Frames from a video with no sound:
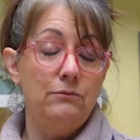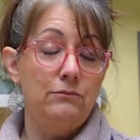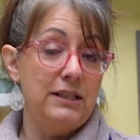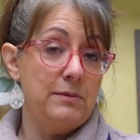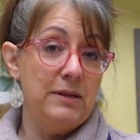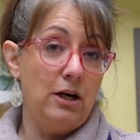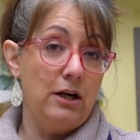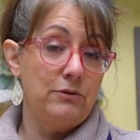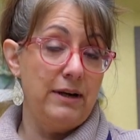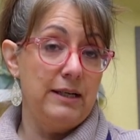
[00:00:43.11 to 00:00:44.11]
recipe
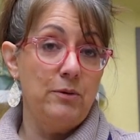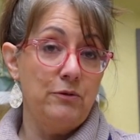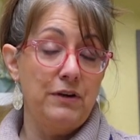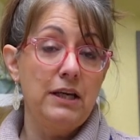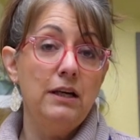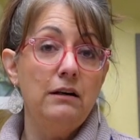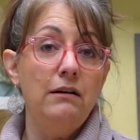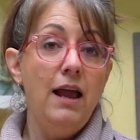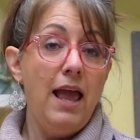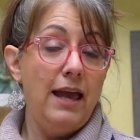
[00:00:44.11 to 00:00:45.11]
card right up over
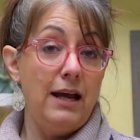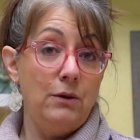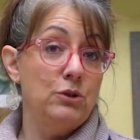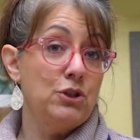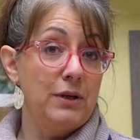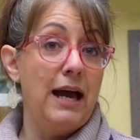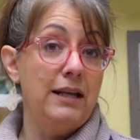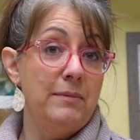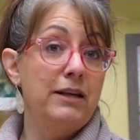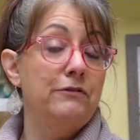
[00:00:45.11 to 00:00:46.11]
here, and I will show you how
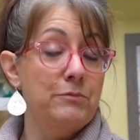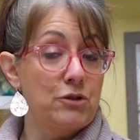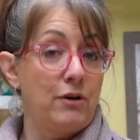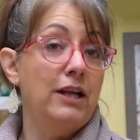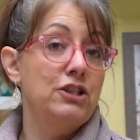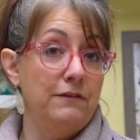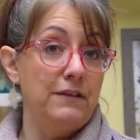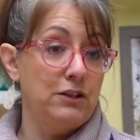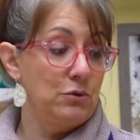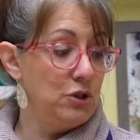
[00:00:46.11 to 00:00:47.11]
to make it from scratch if
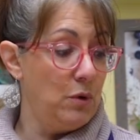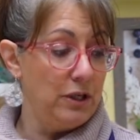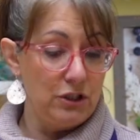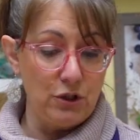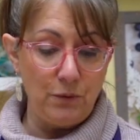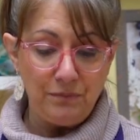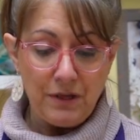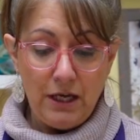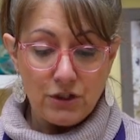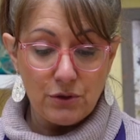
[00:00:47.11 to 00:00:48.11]
that's what you want to do.
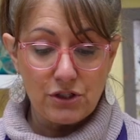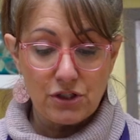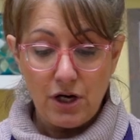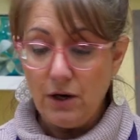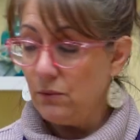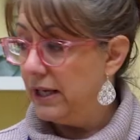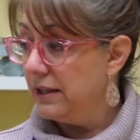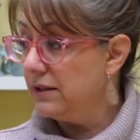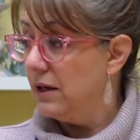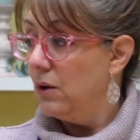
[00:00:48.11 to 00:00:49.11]
So to start
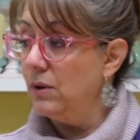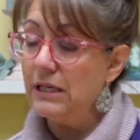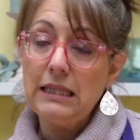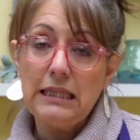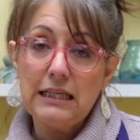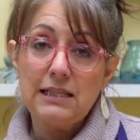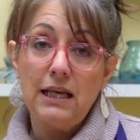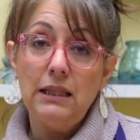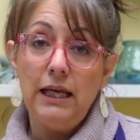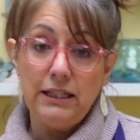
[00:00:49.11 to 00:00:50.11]
with, one of the things
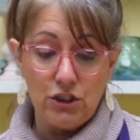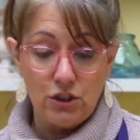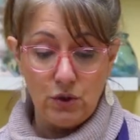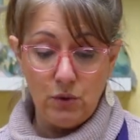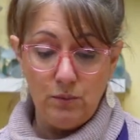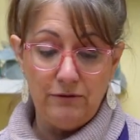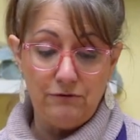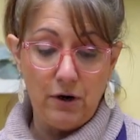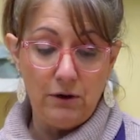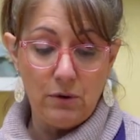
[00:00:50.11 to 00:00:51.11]
I like to do
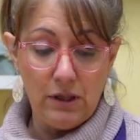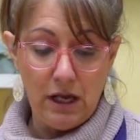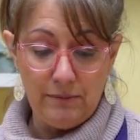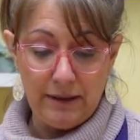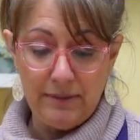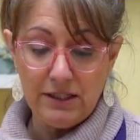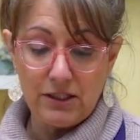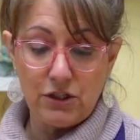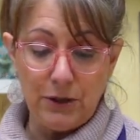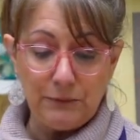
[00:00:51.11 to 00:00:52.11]
before I roll out my
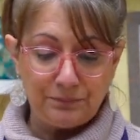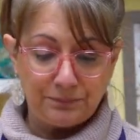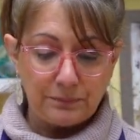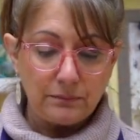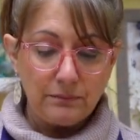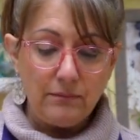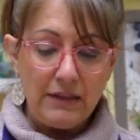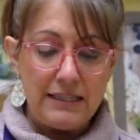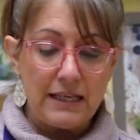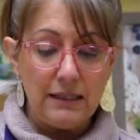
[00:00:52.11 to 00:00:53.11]
pizza dough
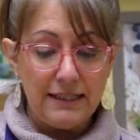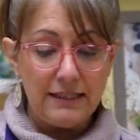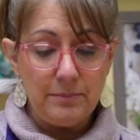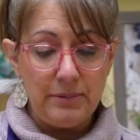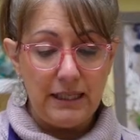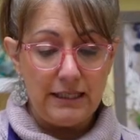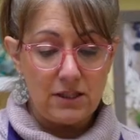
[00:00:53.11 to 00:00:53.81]
is I like to place